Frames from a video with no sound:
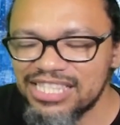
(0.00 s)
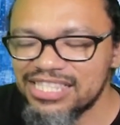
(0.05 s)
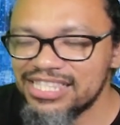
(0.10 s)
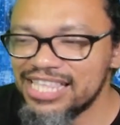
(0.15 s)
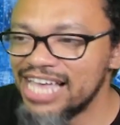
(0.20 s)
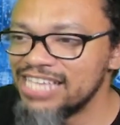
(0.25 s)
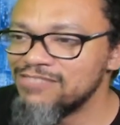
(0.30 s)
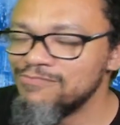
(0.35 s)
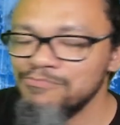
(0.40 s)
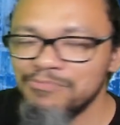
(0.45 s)

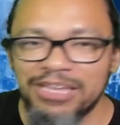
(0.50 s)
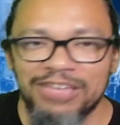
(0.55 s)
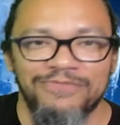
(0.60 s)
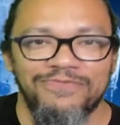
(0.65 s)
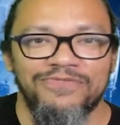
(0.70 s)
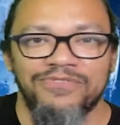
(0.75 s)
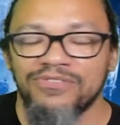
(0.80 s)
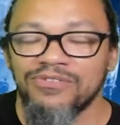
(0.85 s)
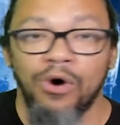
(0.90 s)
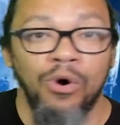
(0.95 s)
that's meant
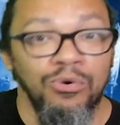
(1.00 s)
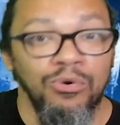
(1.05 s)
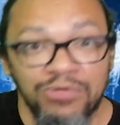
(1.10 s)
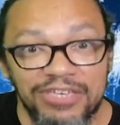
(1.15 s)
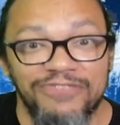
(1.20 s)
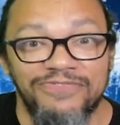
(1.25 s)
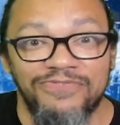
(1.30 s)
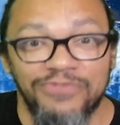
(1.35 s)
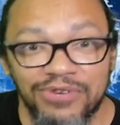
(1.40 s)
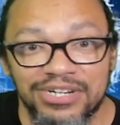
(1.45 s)

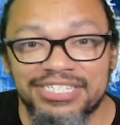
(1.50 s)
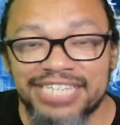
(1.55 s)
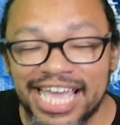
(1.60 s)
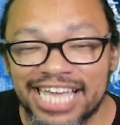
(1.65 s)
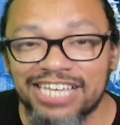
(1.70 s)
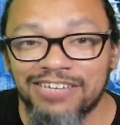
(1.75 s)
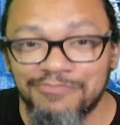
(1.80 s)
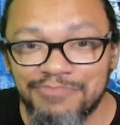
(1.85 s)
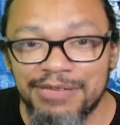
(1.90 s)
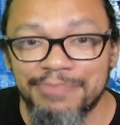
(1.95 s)
only for
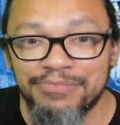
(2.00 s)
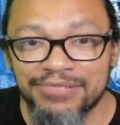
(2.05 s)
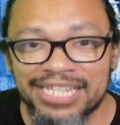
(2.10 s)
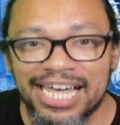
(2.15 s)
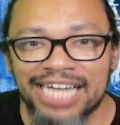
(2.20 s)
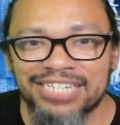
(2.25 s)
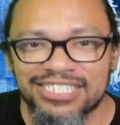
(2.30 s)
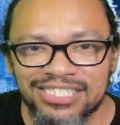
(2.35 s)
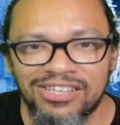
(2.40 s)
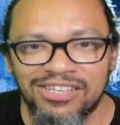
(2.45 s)
taking people
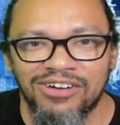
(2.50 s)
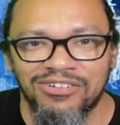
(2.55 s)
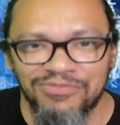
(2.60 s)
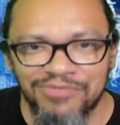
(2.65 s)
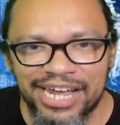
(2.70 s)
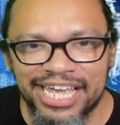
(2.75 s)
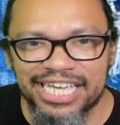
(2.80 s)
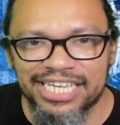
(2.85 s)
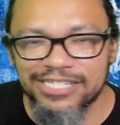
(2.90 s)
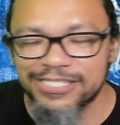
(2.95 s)
out at long
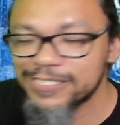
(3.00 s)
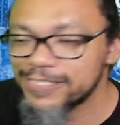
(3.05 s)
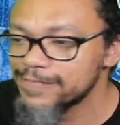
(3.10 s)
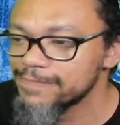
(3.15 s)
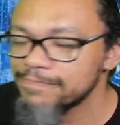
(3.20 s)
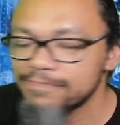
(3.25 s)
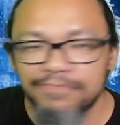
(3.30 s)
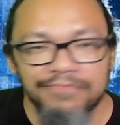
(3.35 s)
range,